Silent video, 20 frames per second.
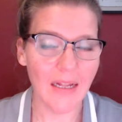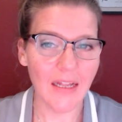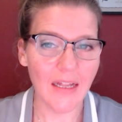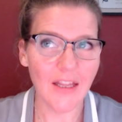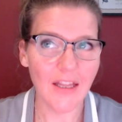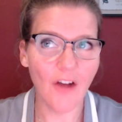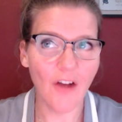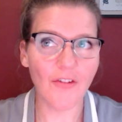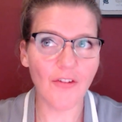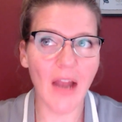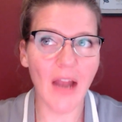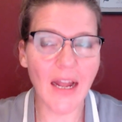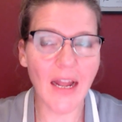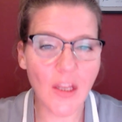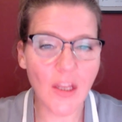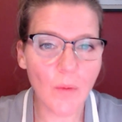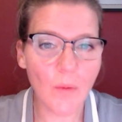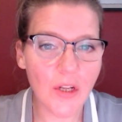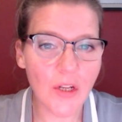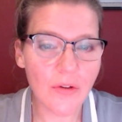Now, for
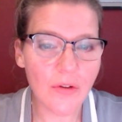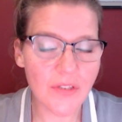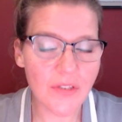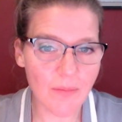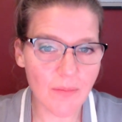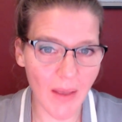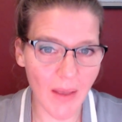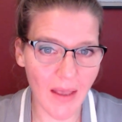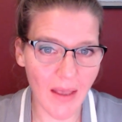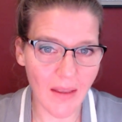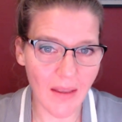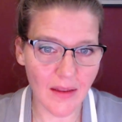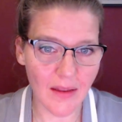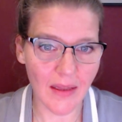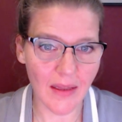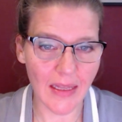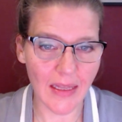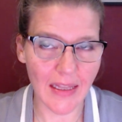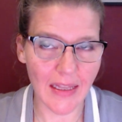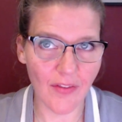anyone who's
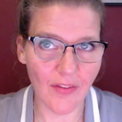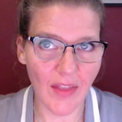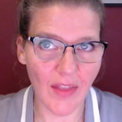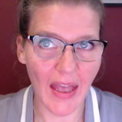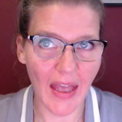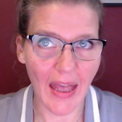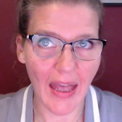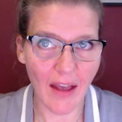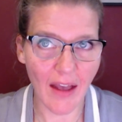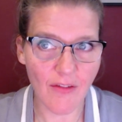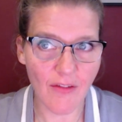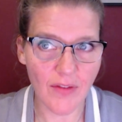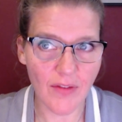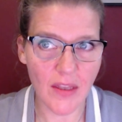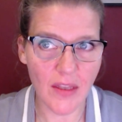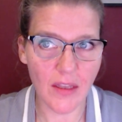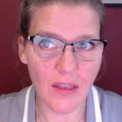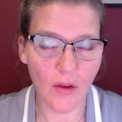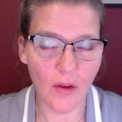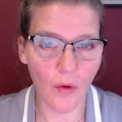been in the
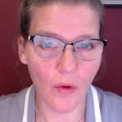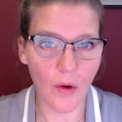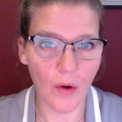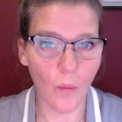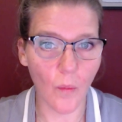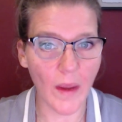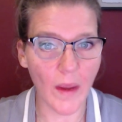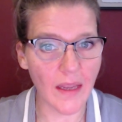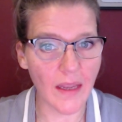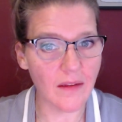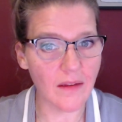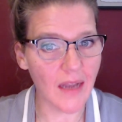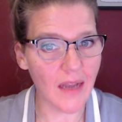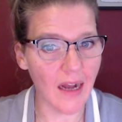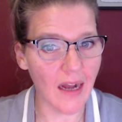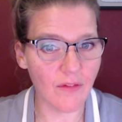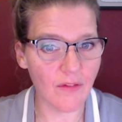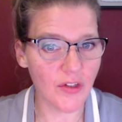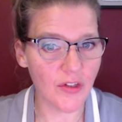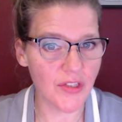heavy or weight
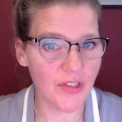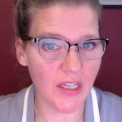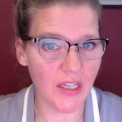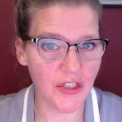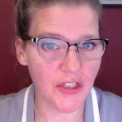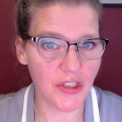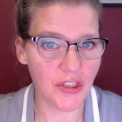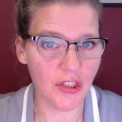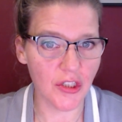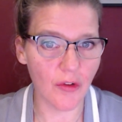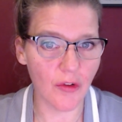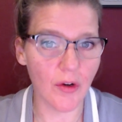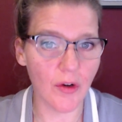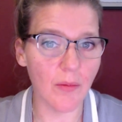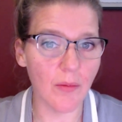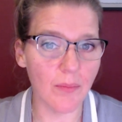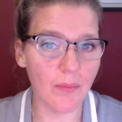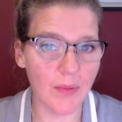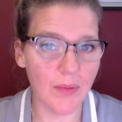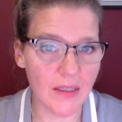conversation or
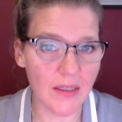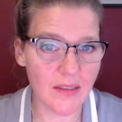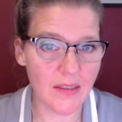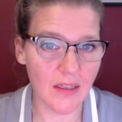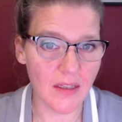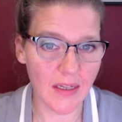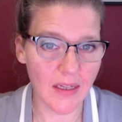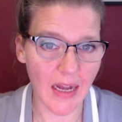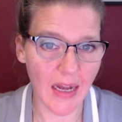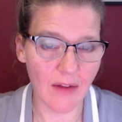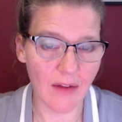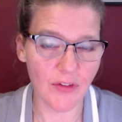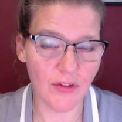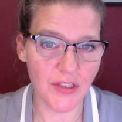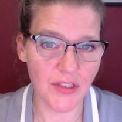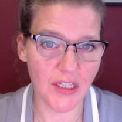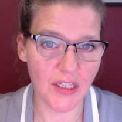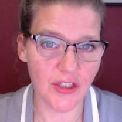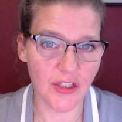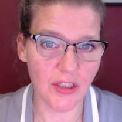obesity
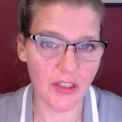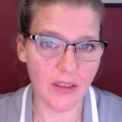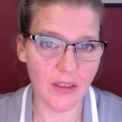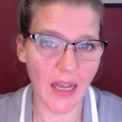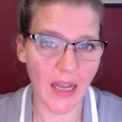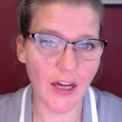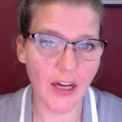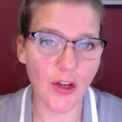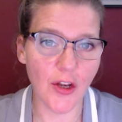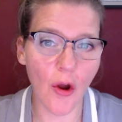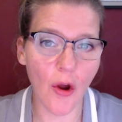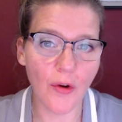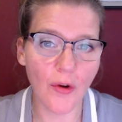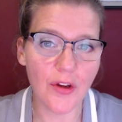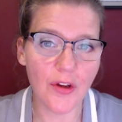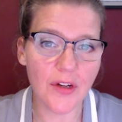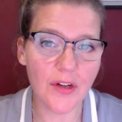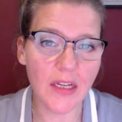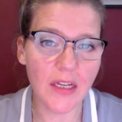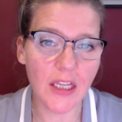conversation, I know
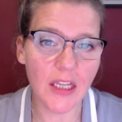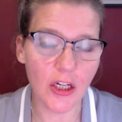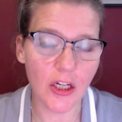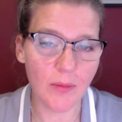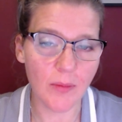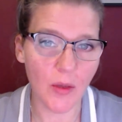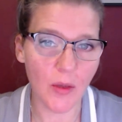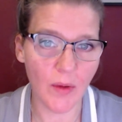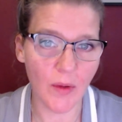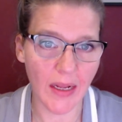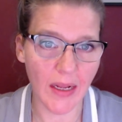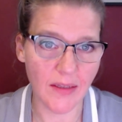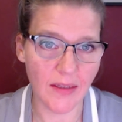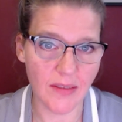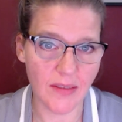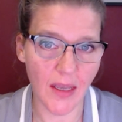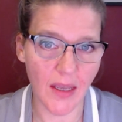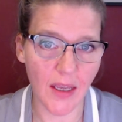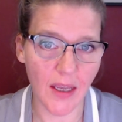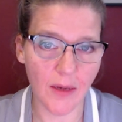you're going to hear me when I
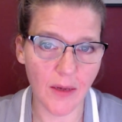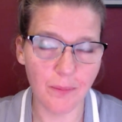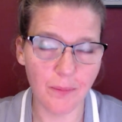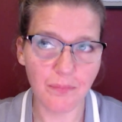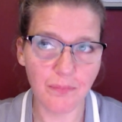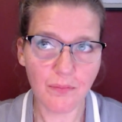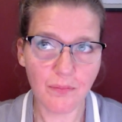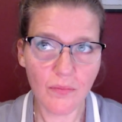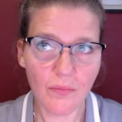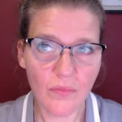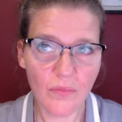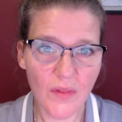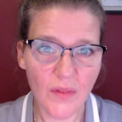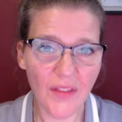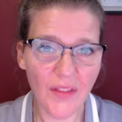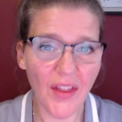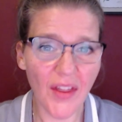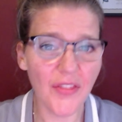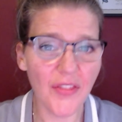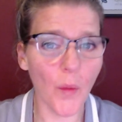say
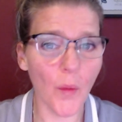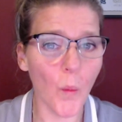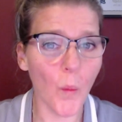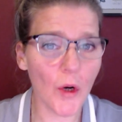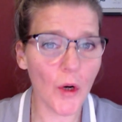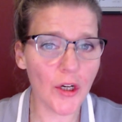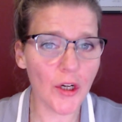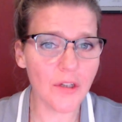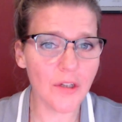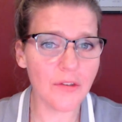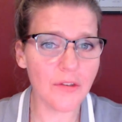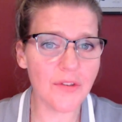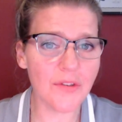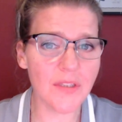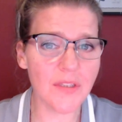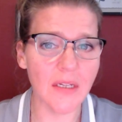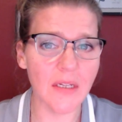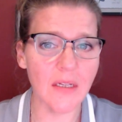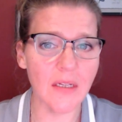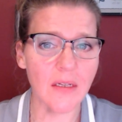that the
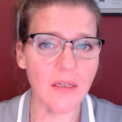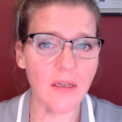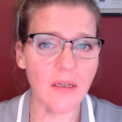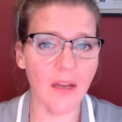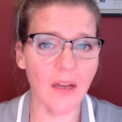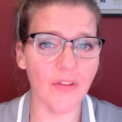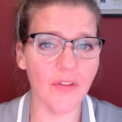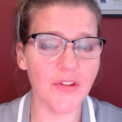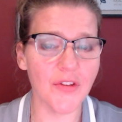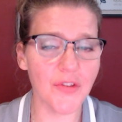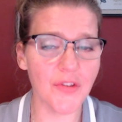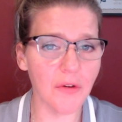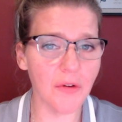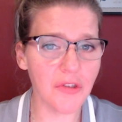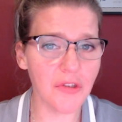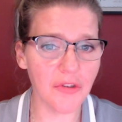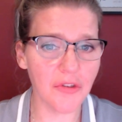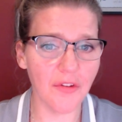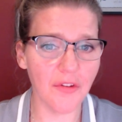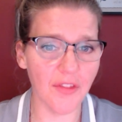words and the
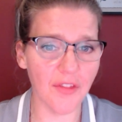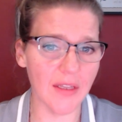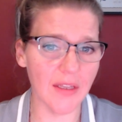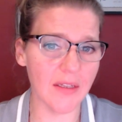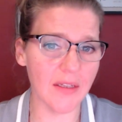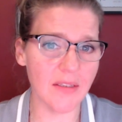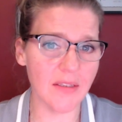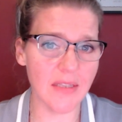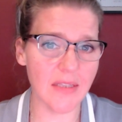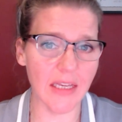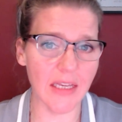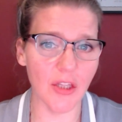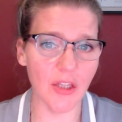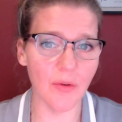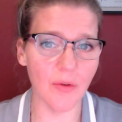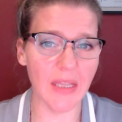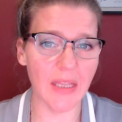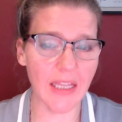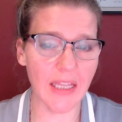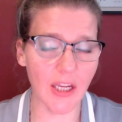social things that
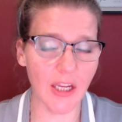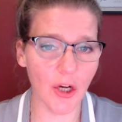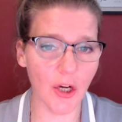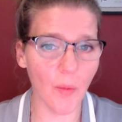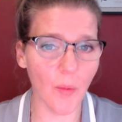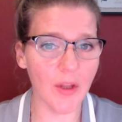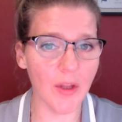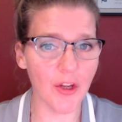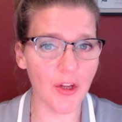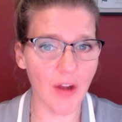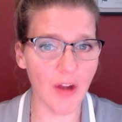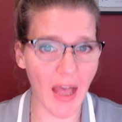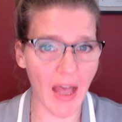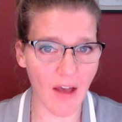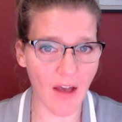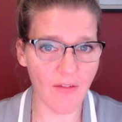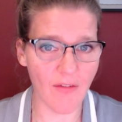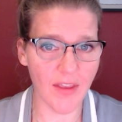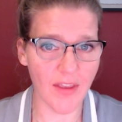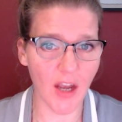you hear when you're
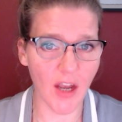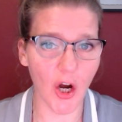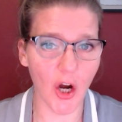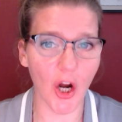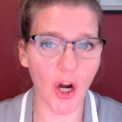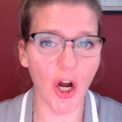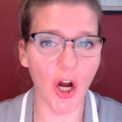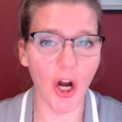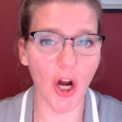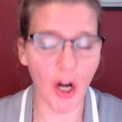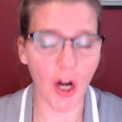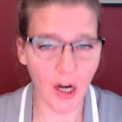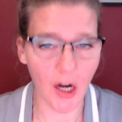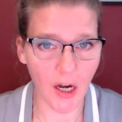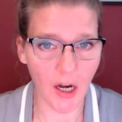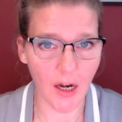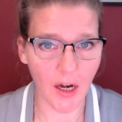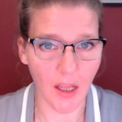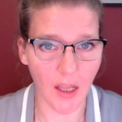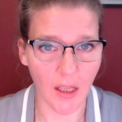heavy are
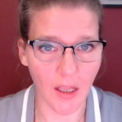hard,